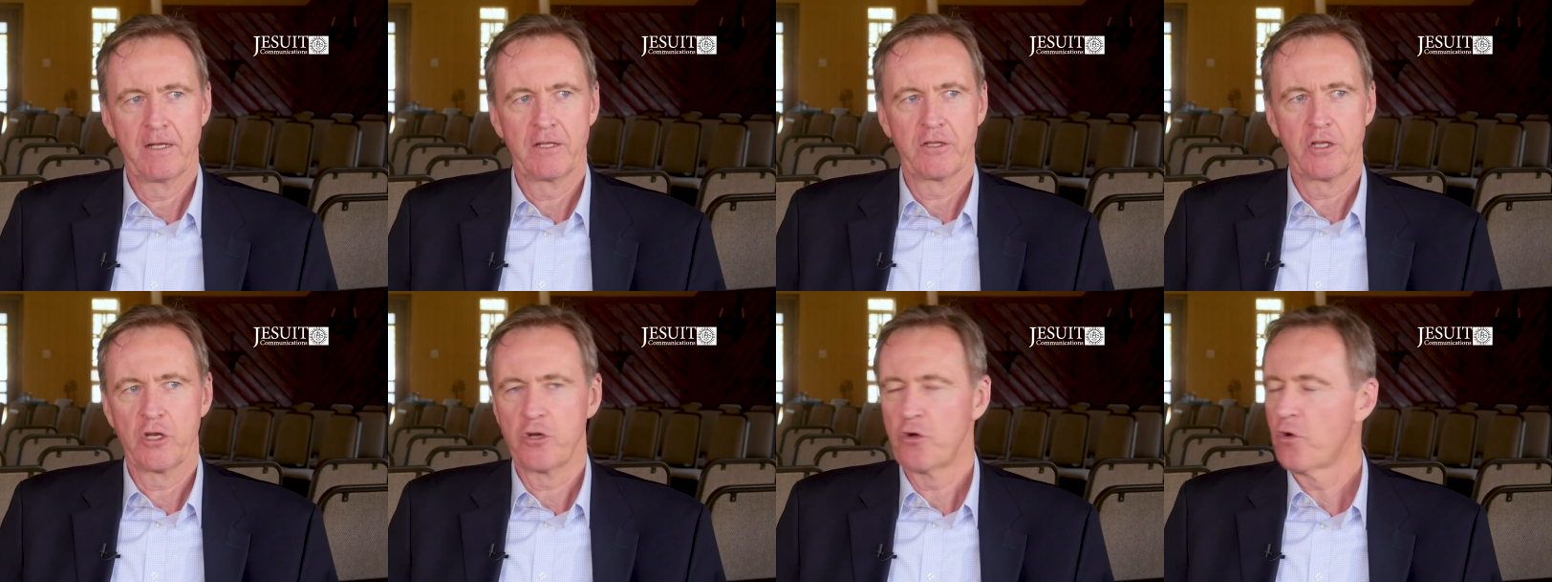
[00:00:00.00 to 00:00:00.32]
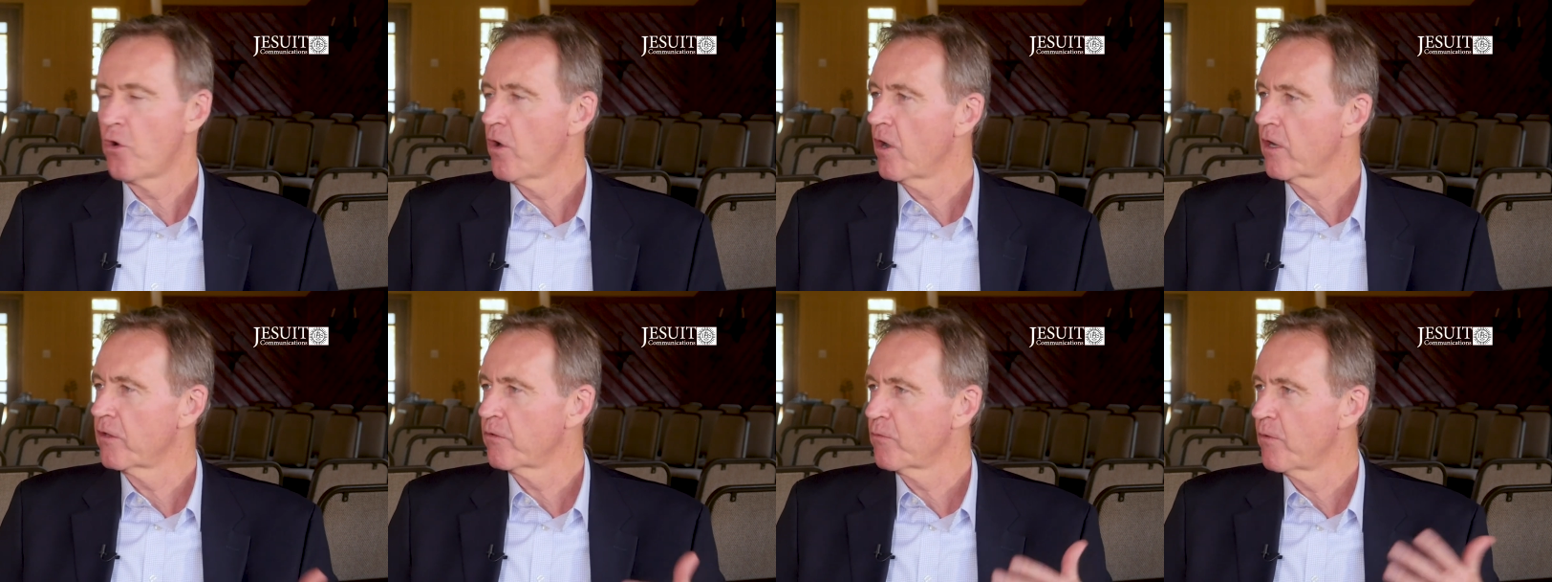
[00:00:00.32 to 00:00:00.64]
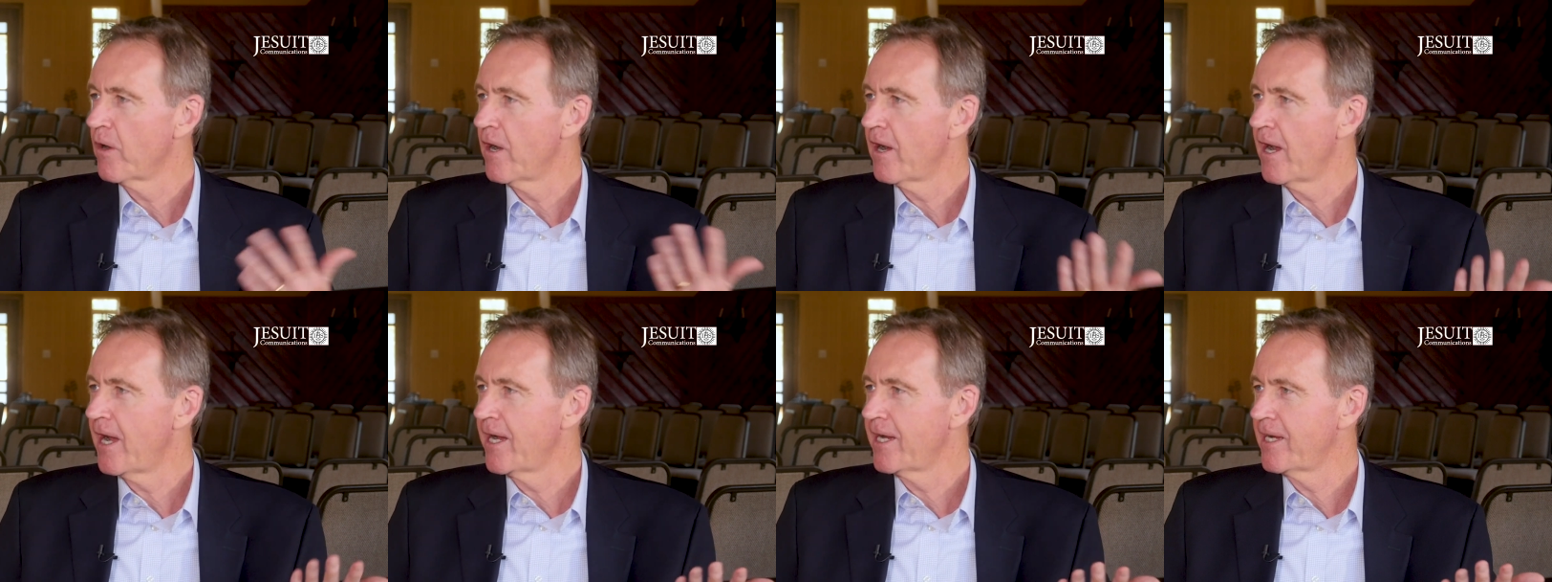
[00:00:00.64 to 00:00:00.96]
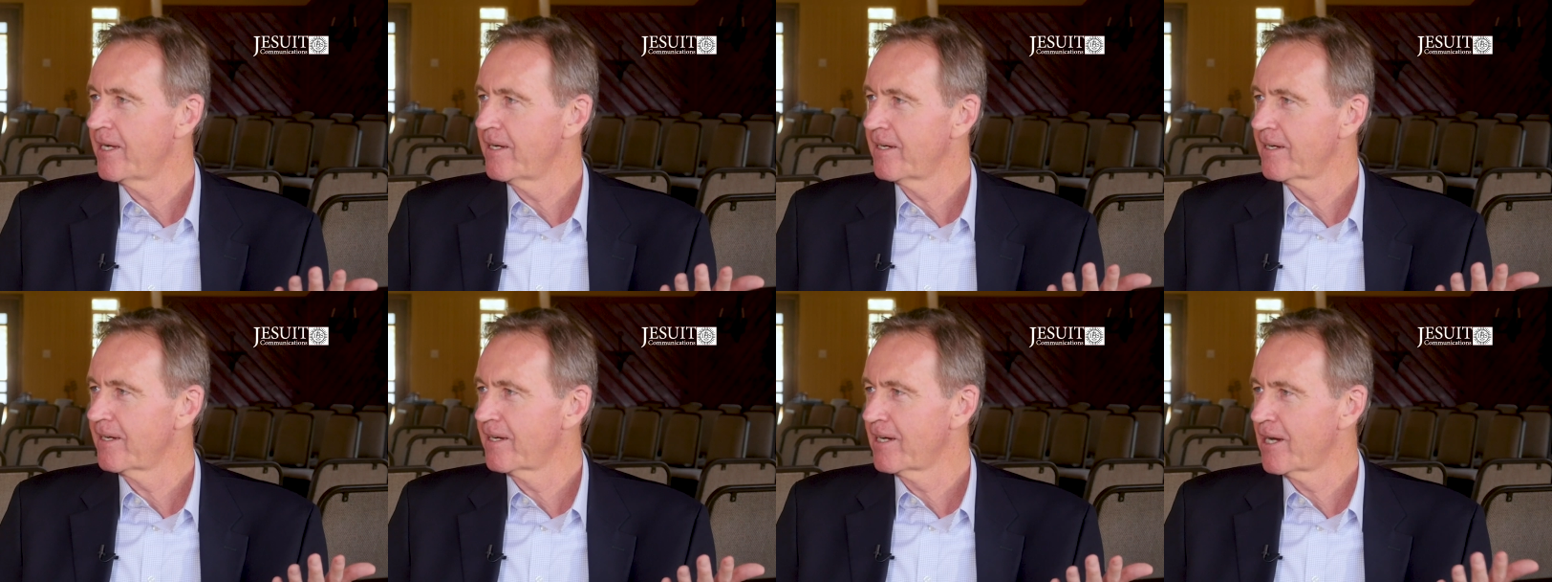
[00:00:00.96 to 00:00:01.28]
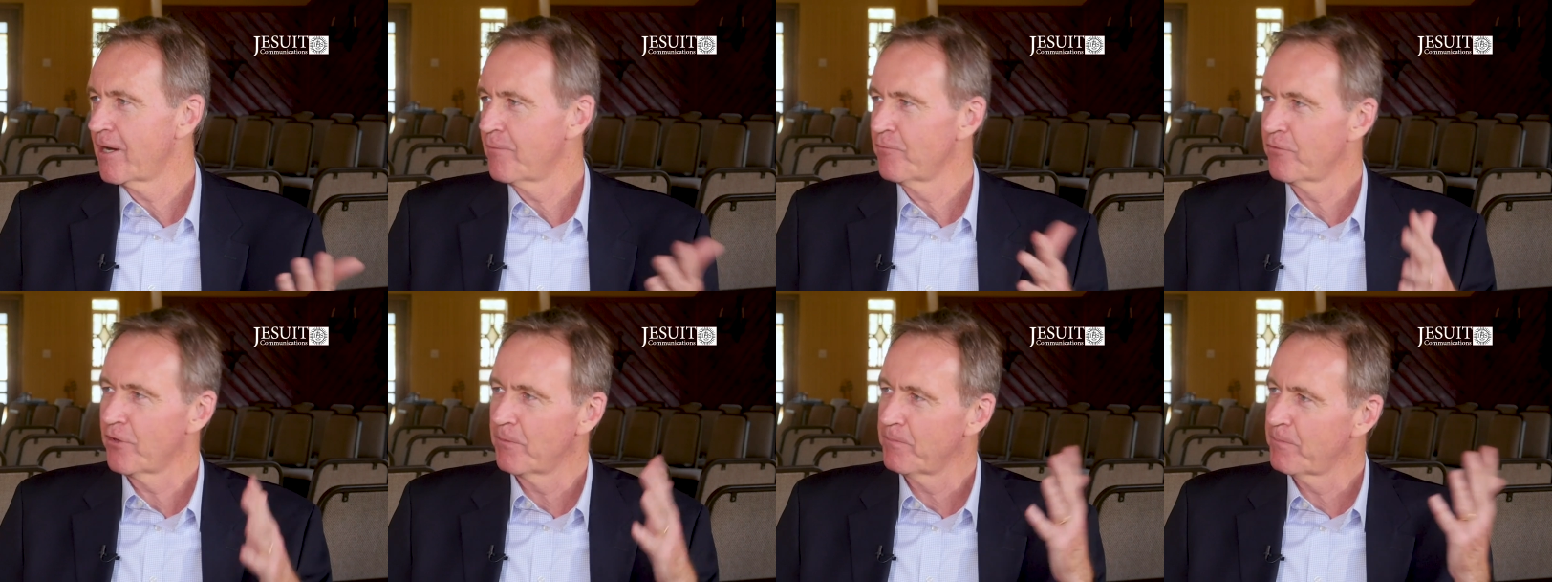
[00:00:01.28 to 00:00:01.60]
the North, where I
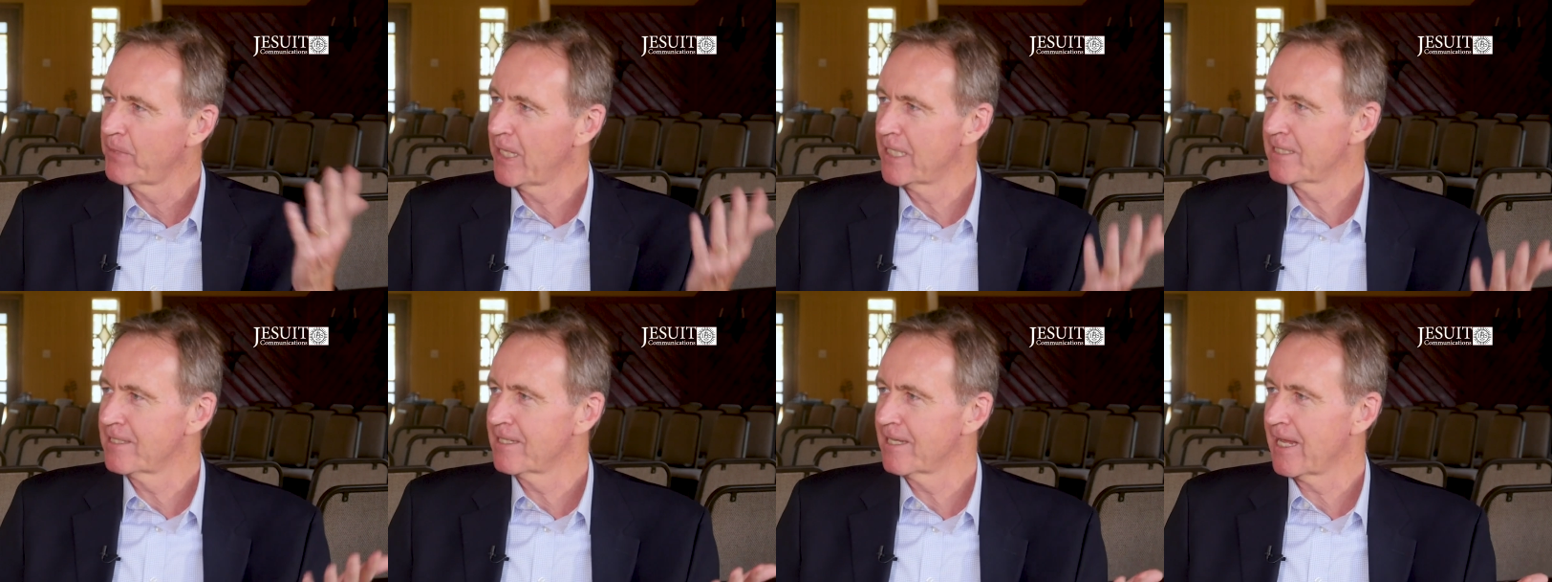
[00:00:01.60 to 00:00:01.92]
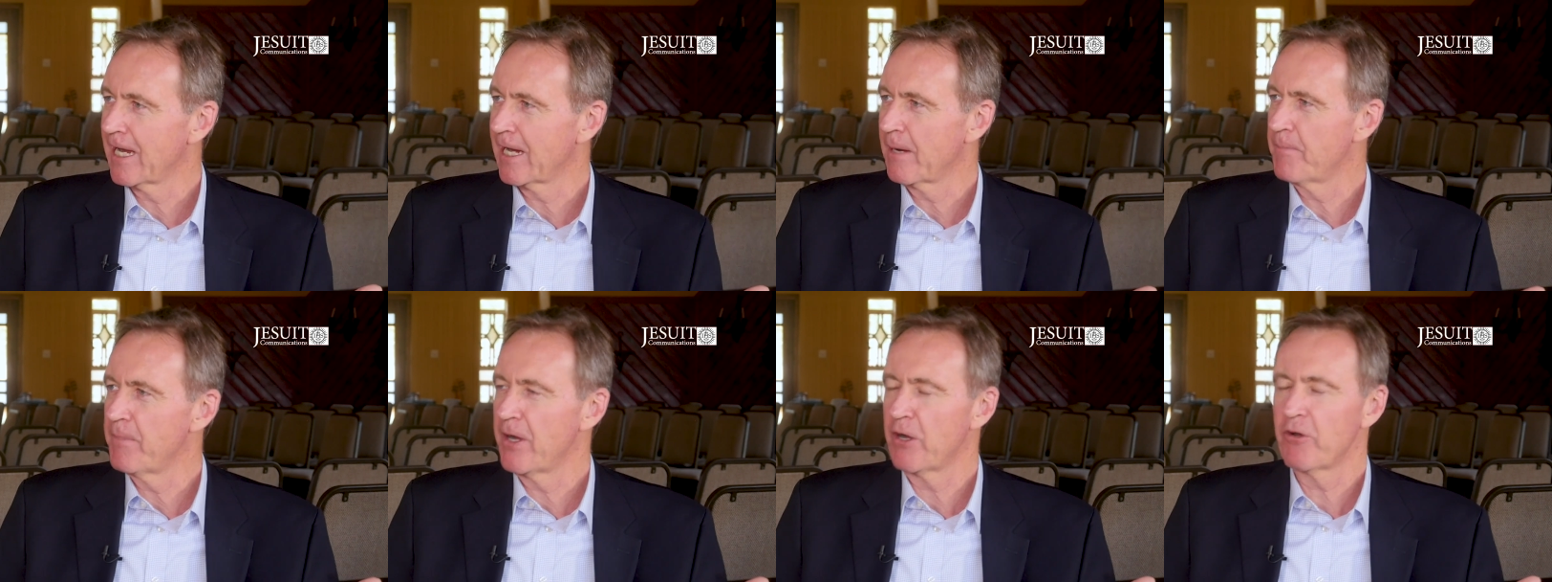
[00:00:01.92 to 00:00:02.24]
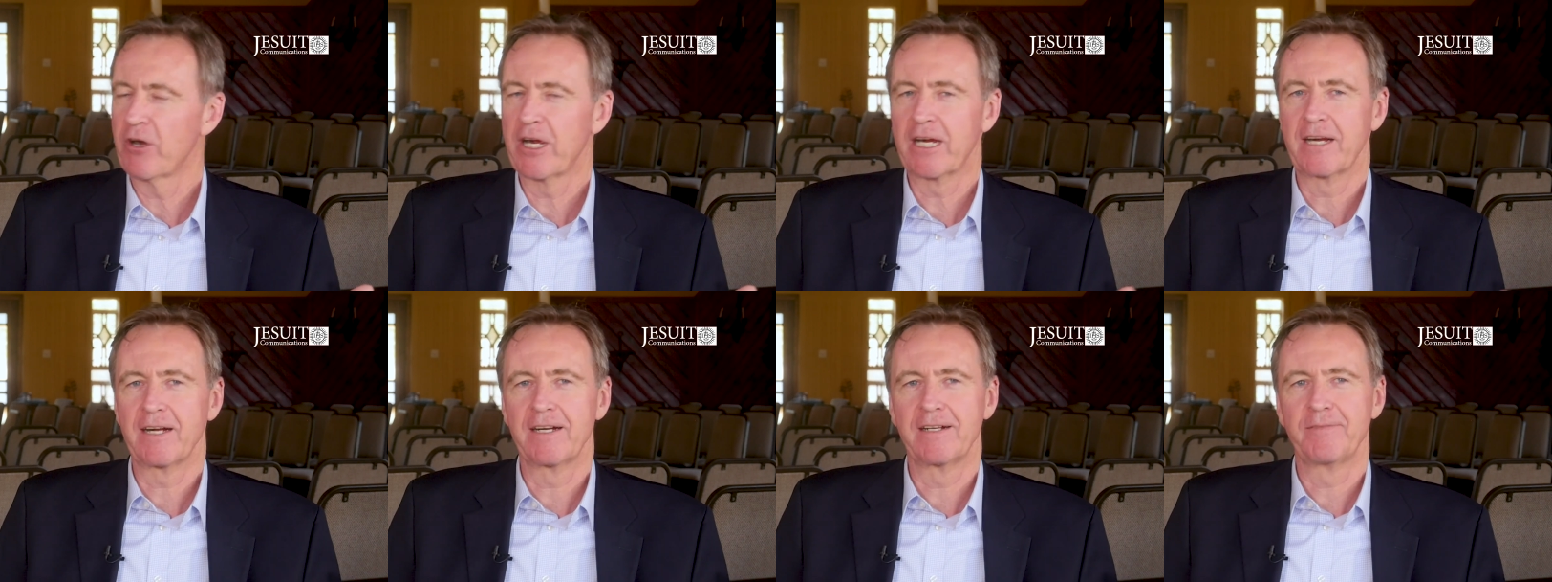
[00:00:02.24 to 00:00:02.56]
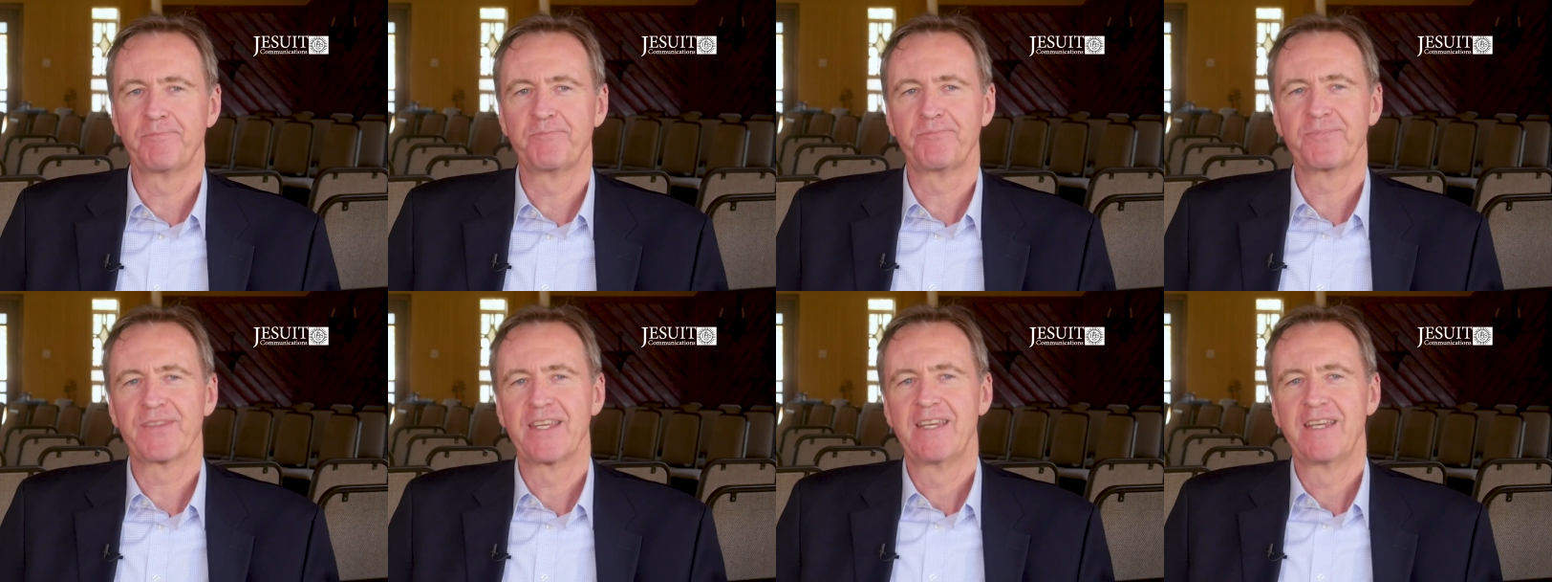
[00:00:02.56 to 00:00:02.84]
come from, places like America.